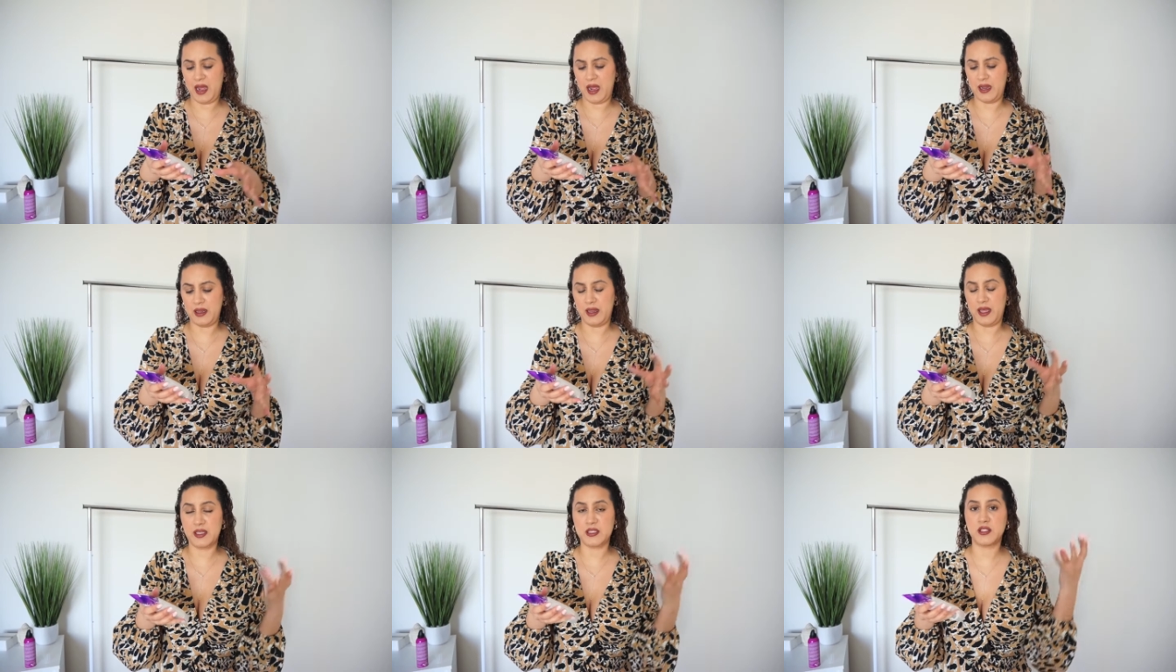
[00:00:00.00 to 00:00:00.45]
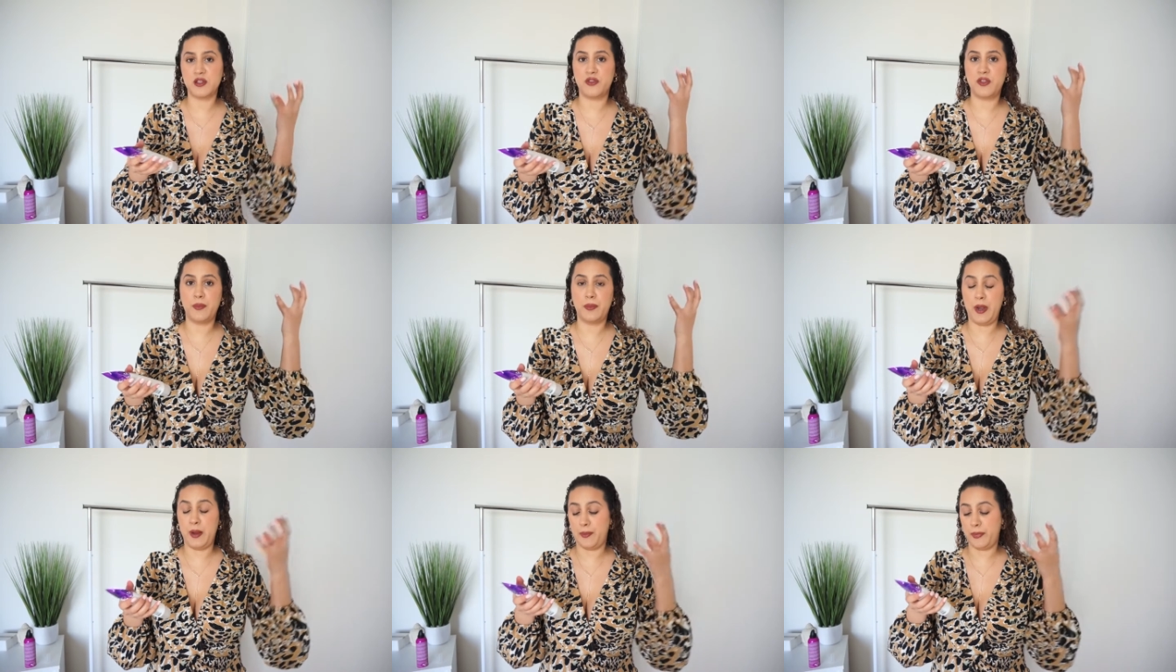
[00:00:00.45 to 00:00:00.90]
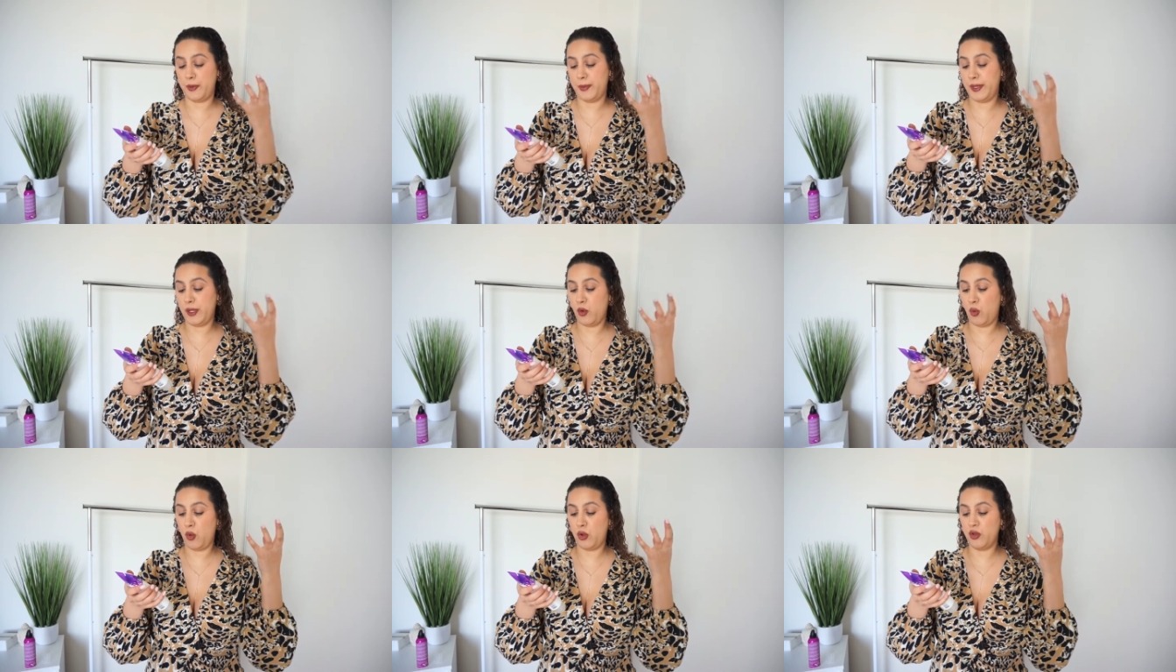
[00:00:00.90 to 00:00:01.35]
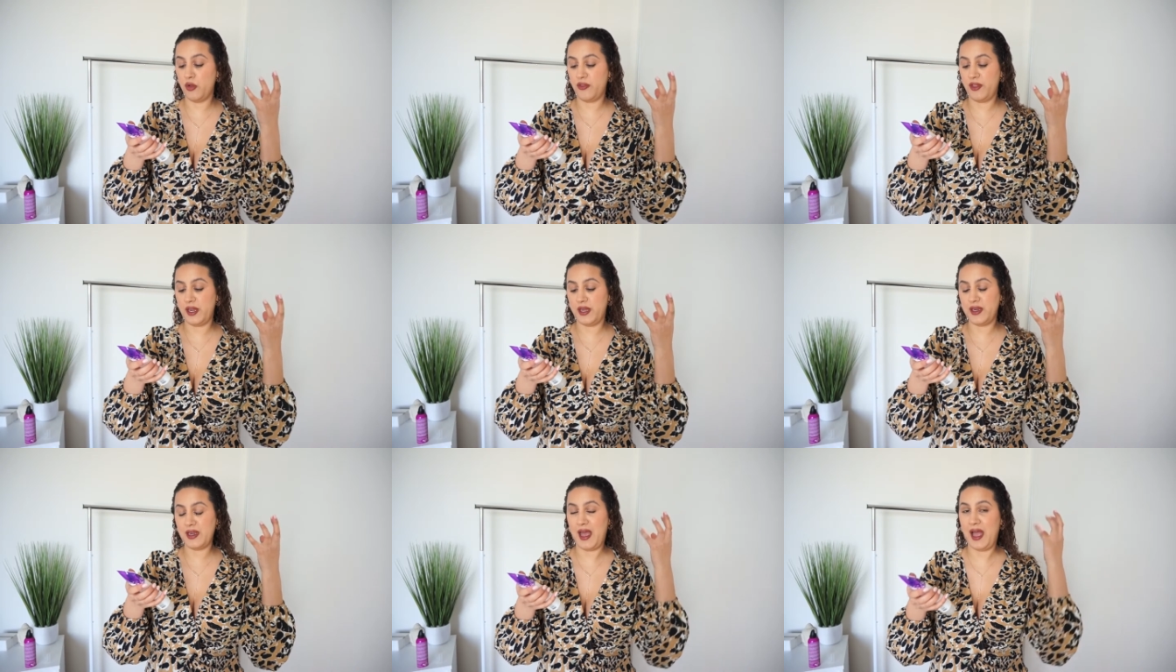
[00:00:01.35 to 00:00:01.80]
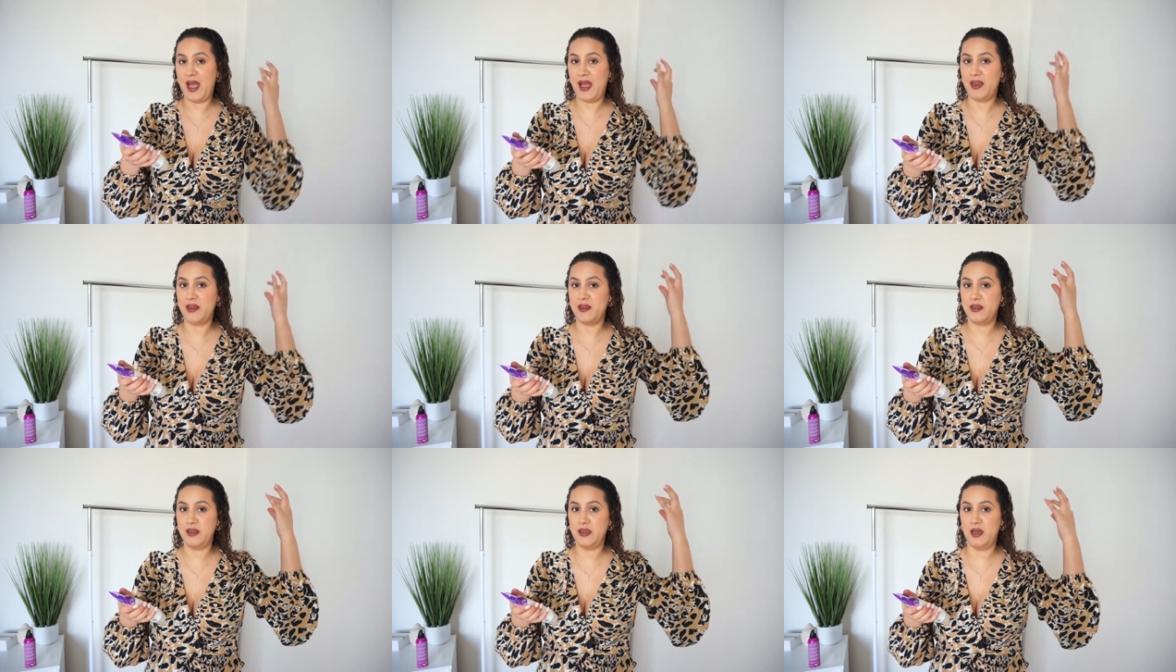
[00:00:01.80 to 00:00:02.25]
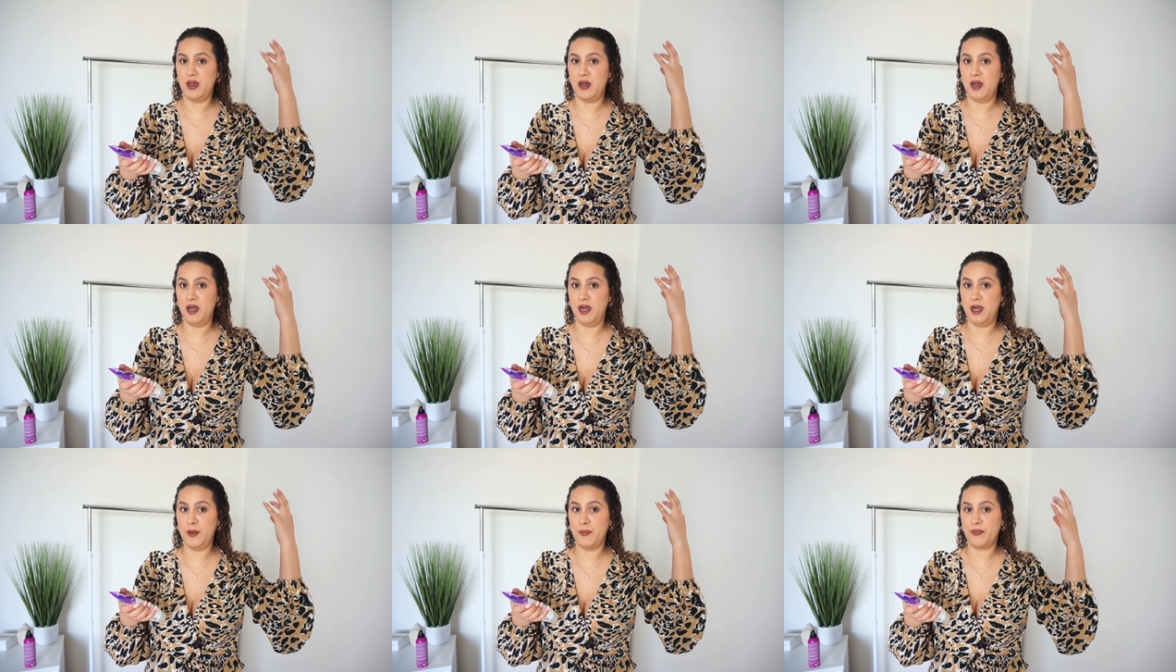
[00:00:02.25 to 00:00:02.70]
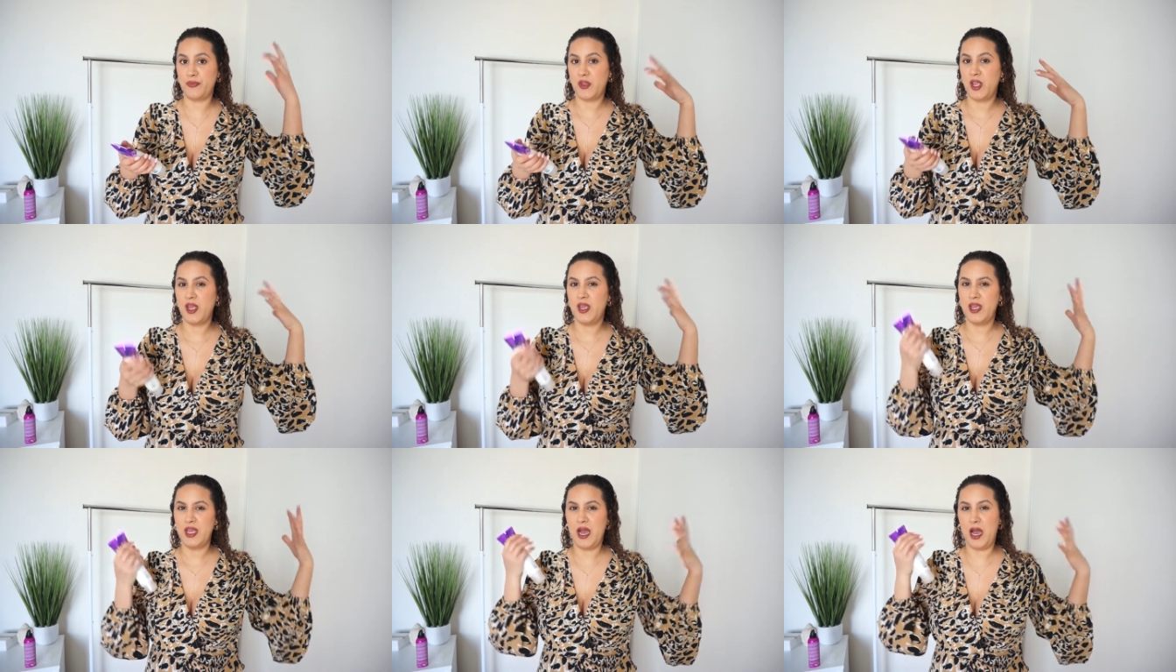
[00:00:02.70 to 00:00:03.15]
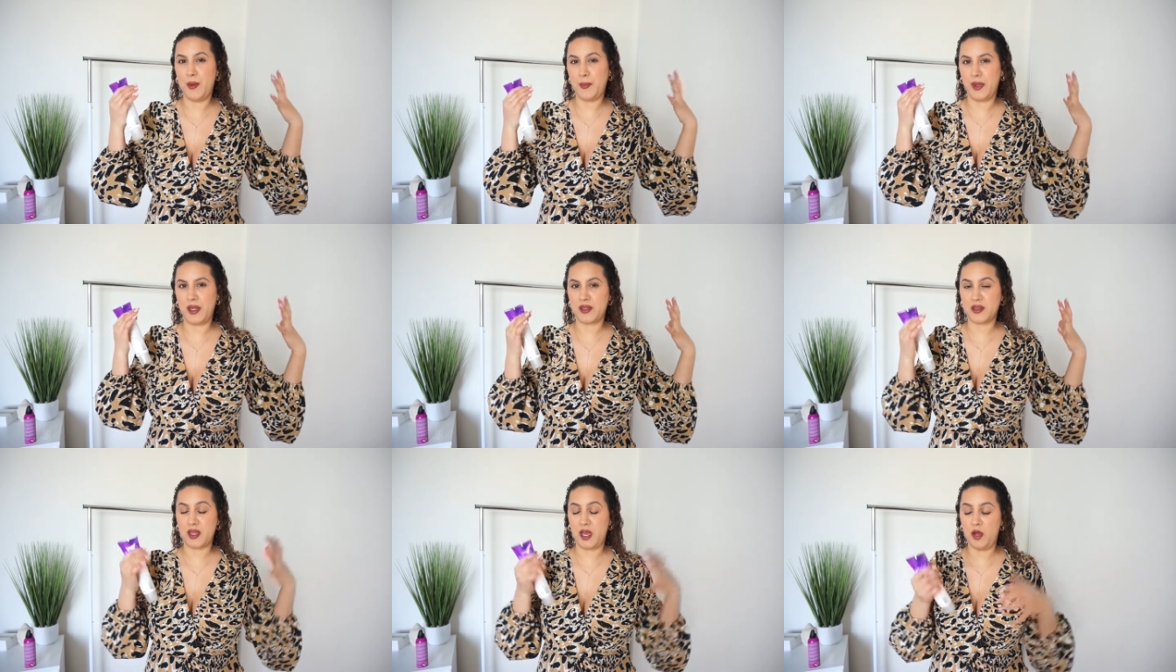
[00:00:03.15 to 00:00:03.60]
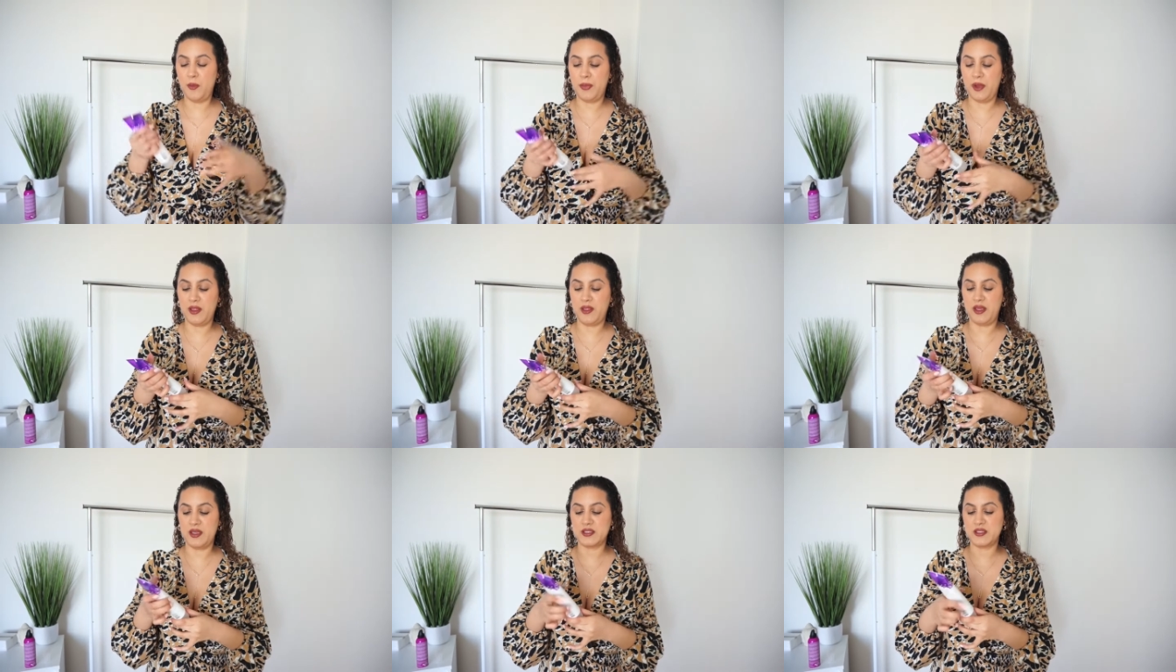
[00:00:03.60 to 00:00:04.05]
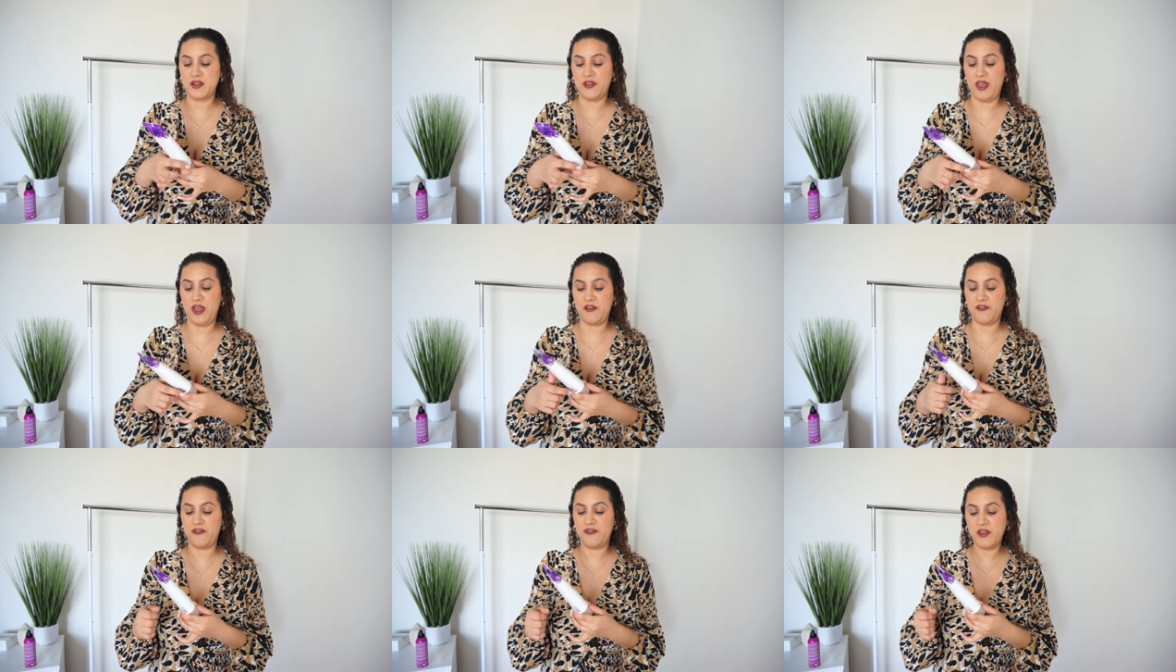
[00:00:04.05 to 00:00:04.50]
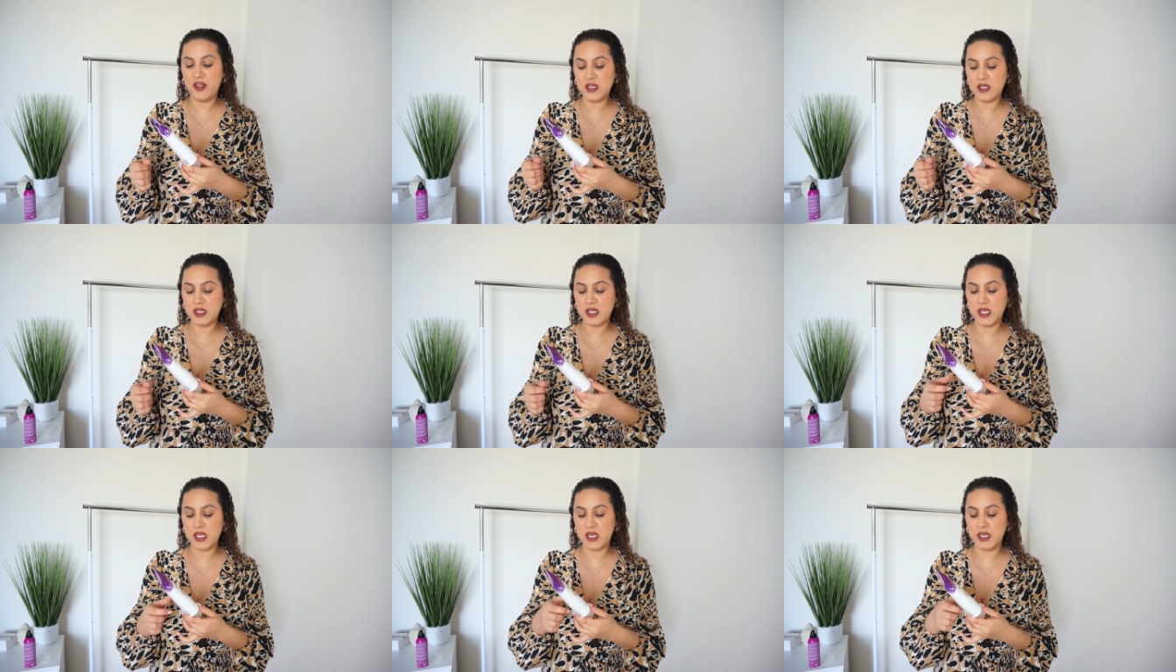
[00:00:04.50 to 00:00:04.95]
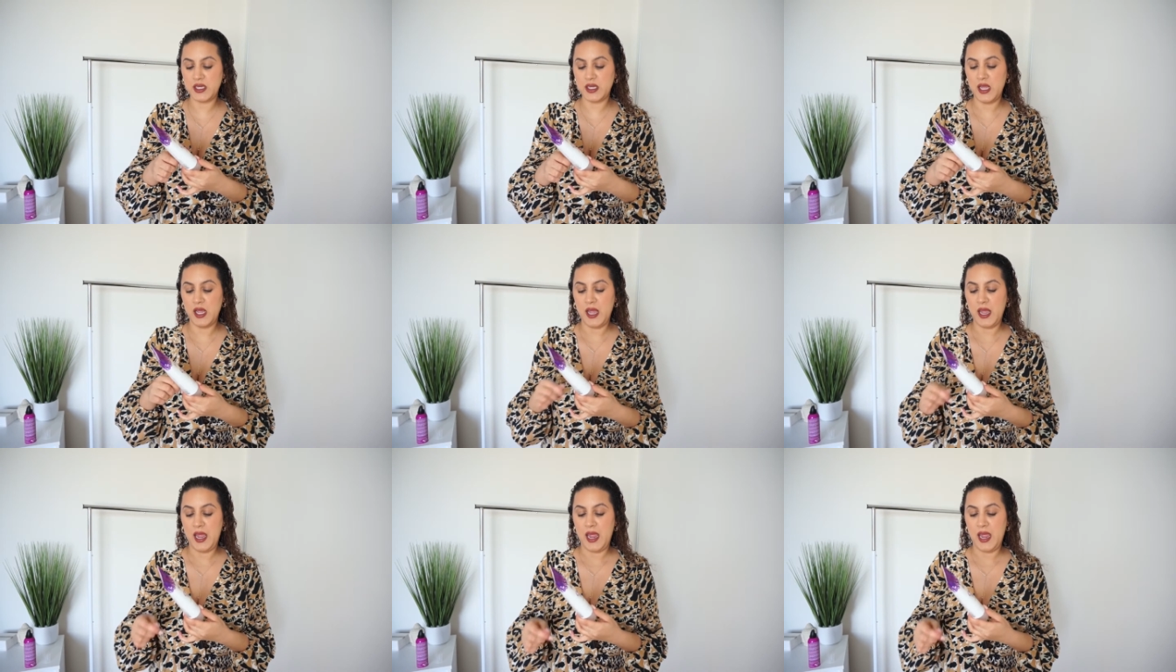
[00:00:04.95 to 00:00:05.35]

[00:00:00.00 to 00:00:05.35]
I liked the peppermint oil that it had um, on my scalp. I liked that feeling.